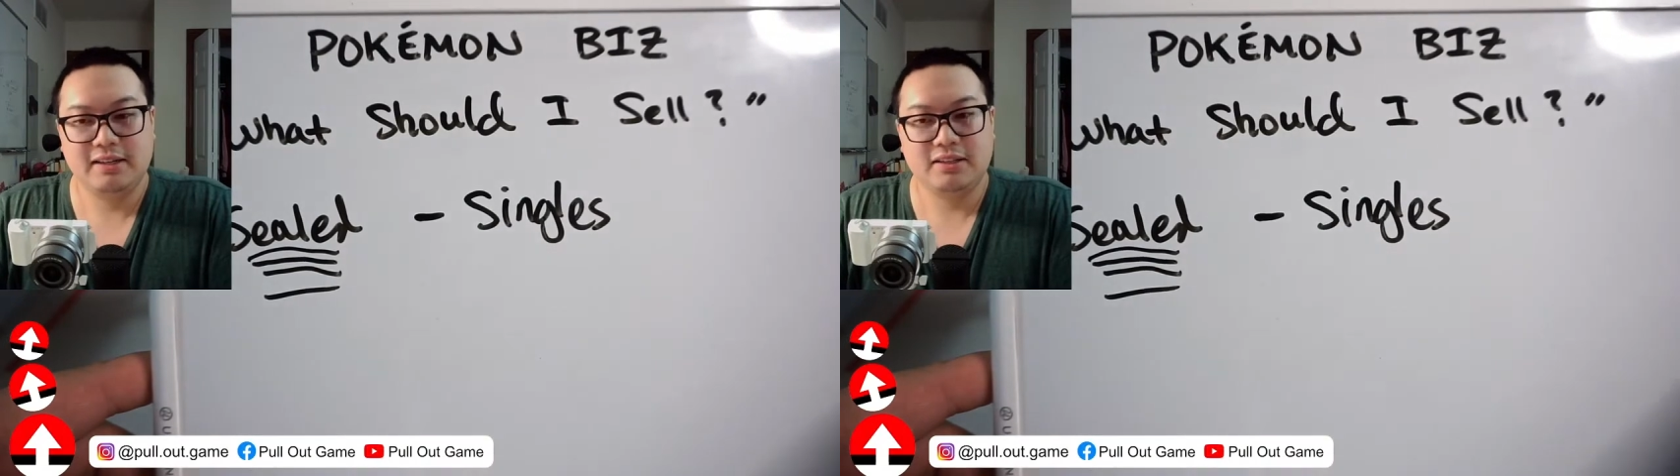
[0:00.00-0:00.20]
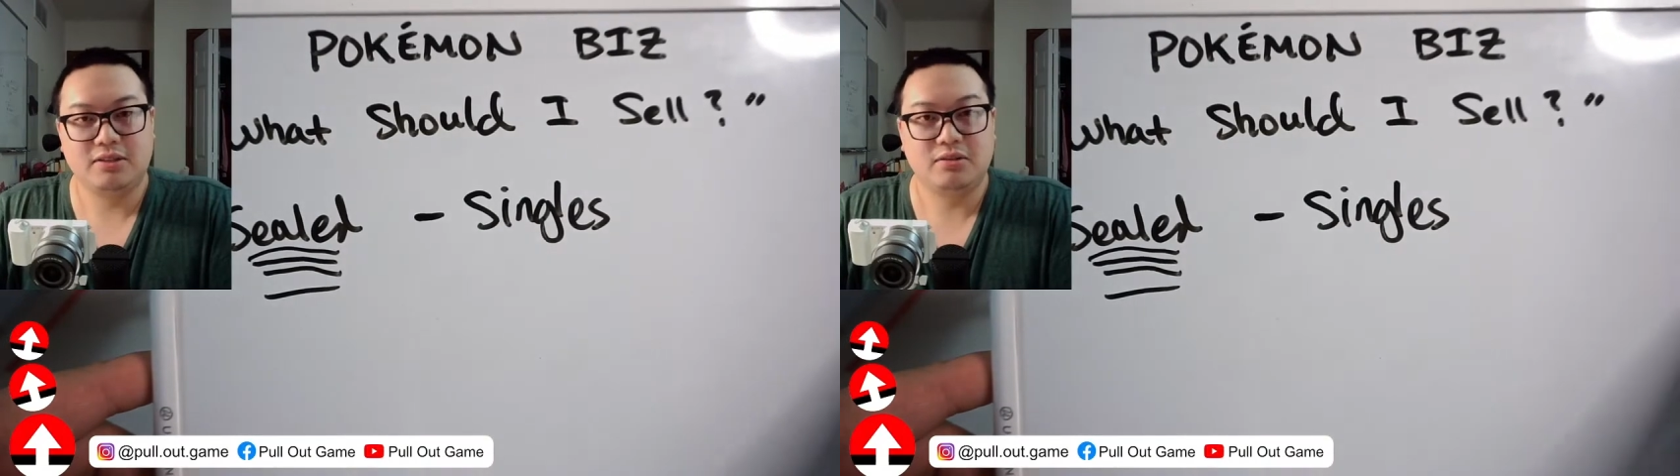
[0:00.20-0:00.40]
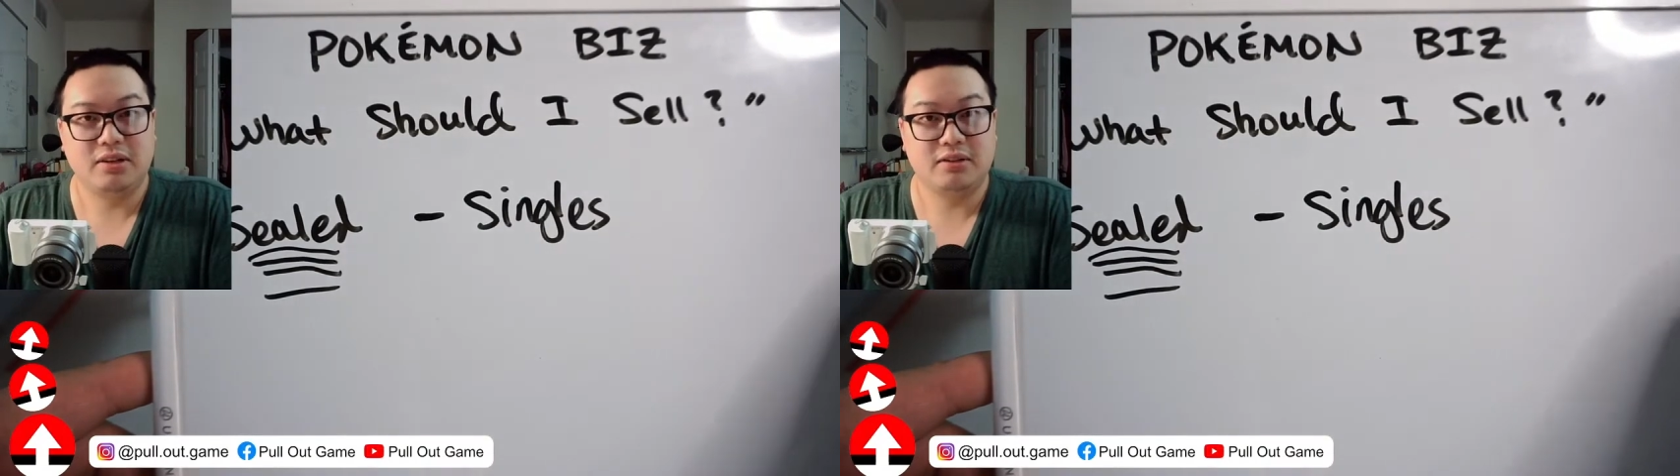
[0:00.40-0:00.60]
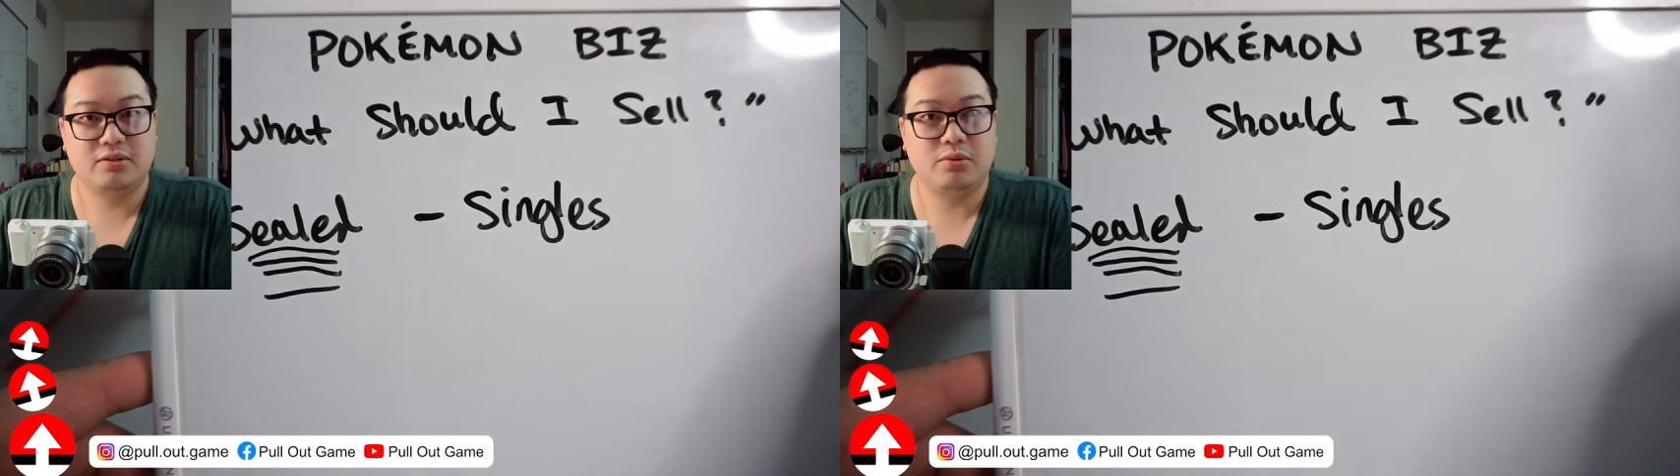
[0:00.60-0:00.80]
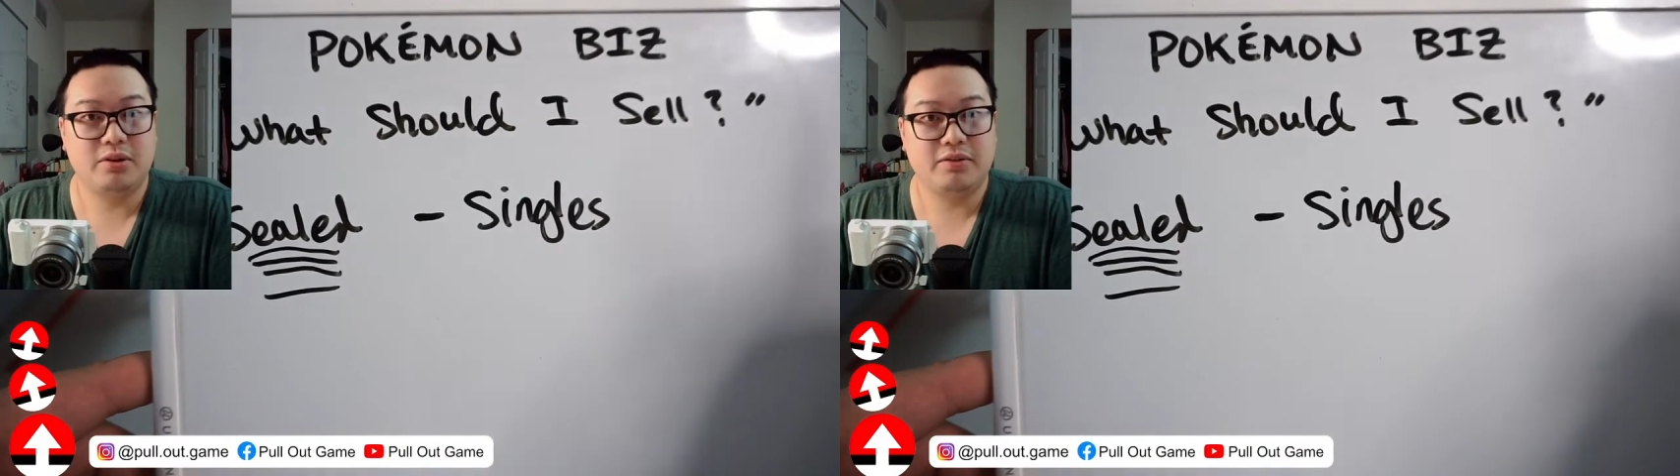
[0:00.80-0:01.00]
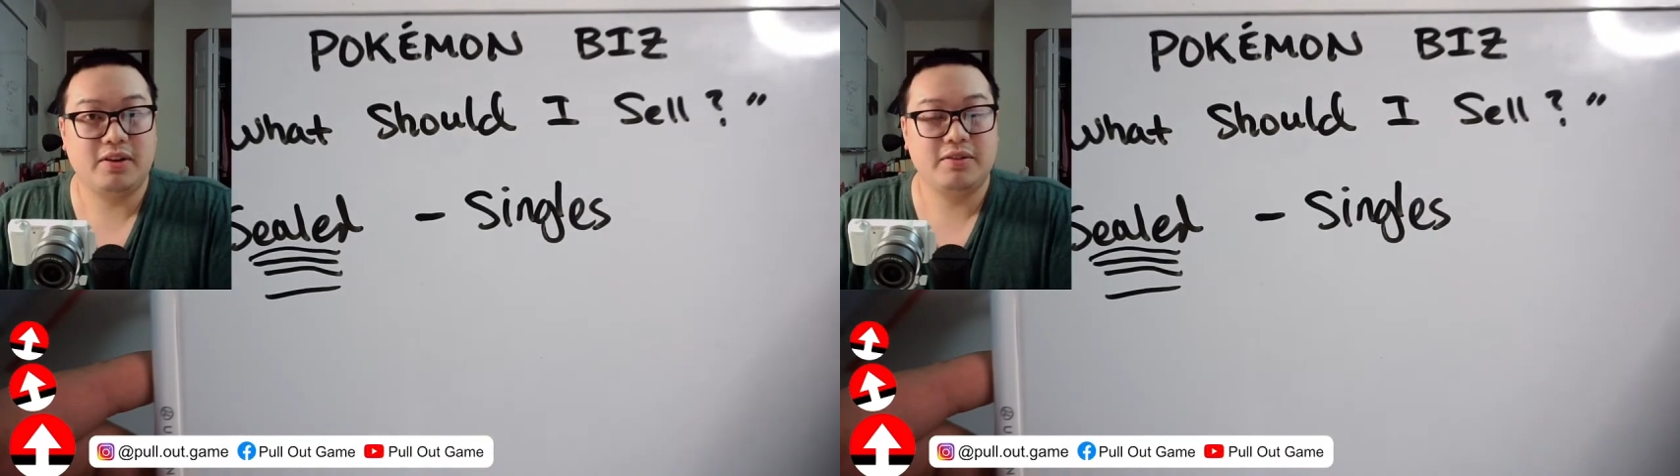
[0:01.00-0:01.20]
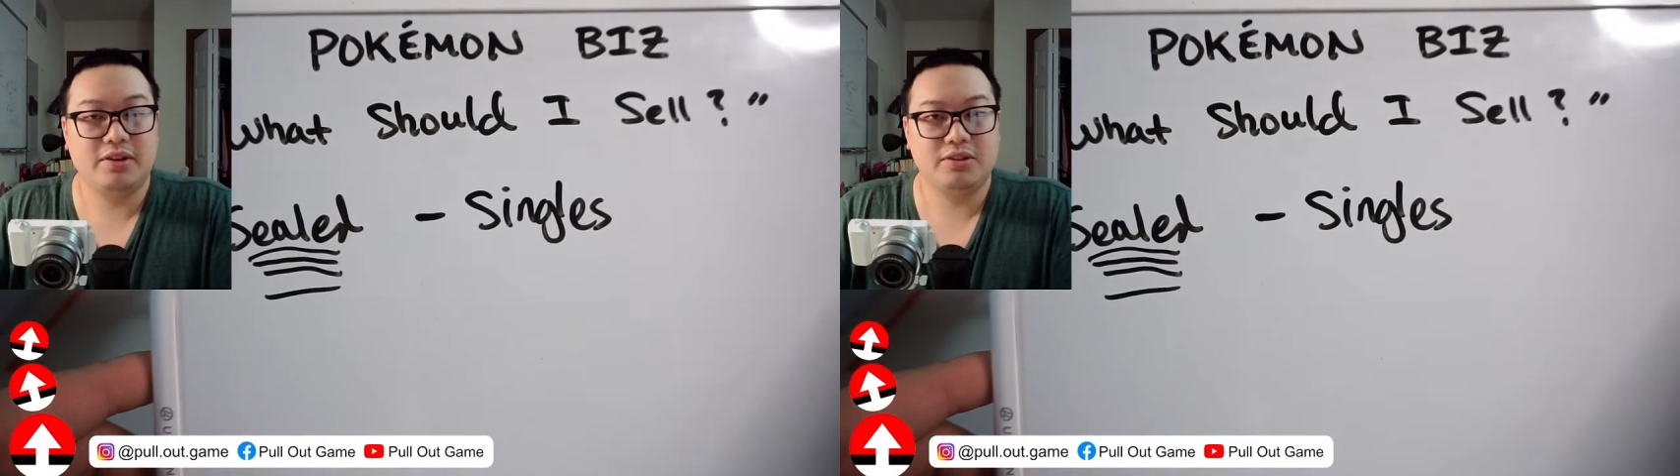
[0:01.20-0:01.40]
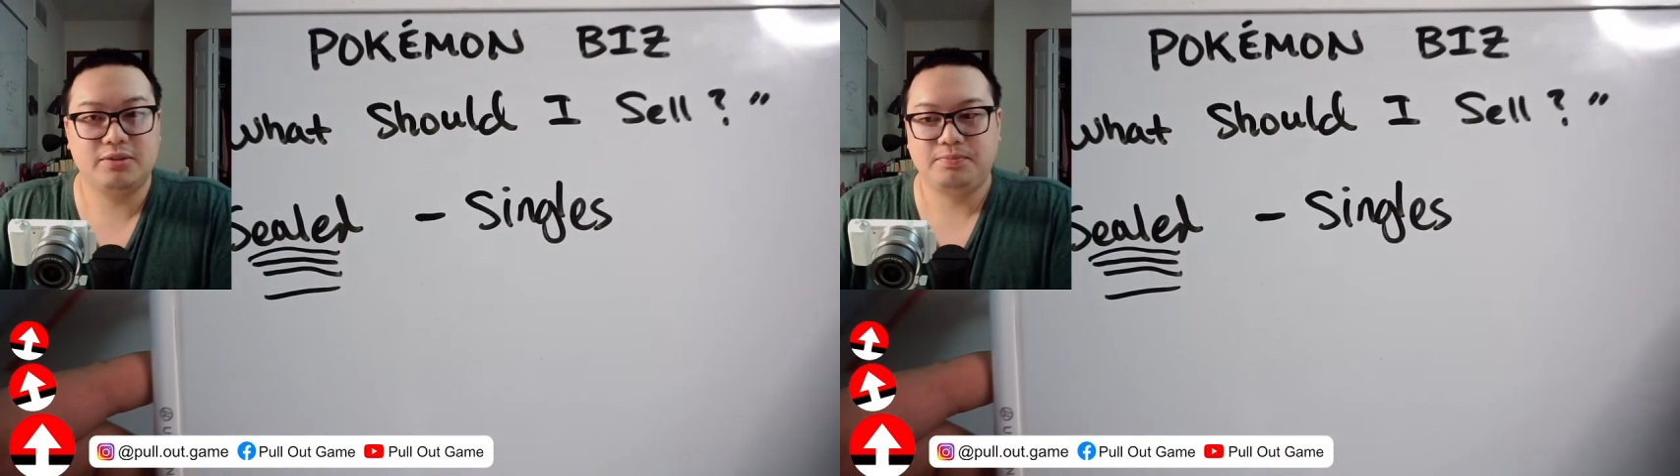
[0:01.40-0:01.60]
so like 25
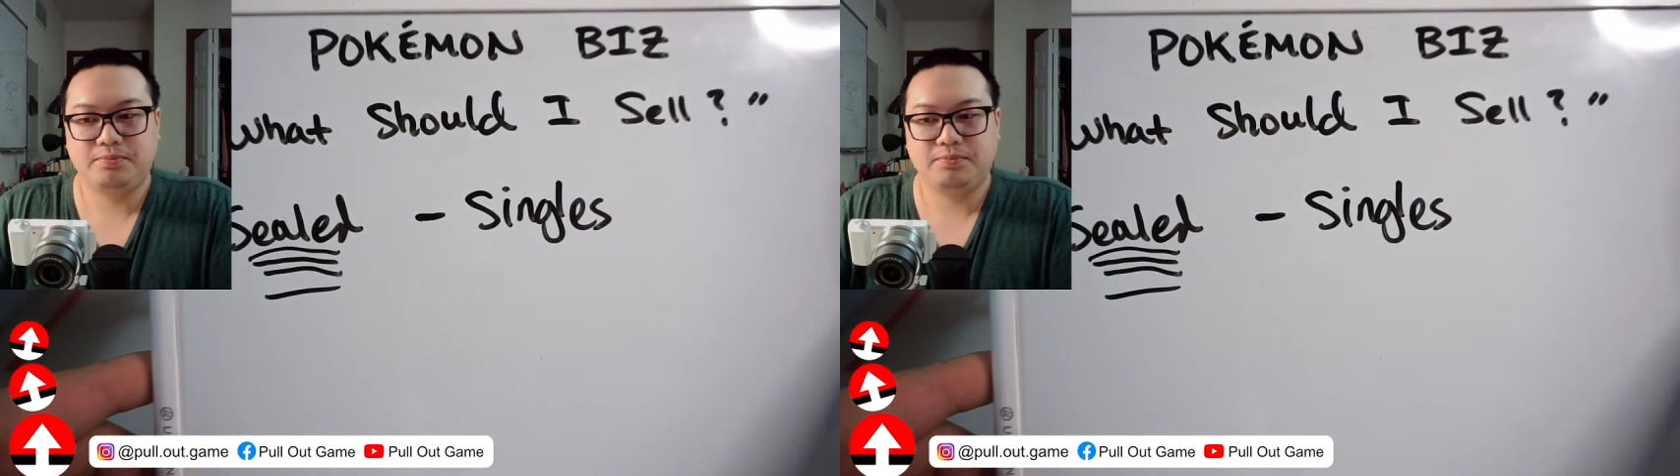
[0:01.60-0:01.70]
years.